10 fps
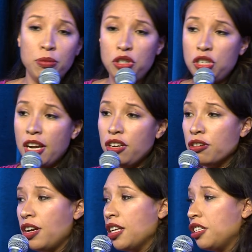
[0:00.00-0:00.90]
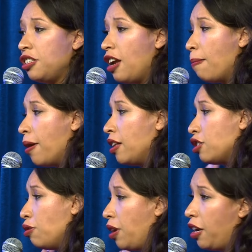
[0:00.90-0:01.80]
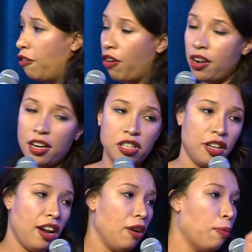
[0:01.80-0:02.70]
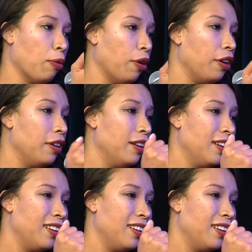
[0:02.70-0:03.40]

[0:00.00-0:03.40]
When you take your test in Tampa, it's located right next to the airport.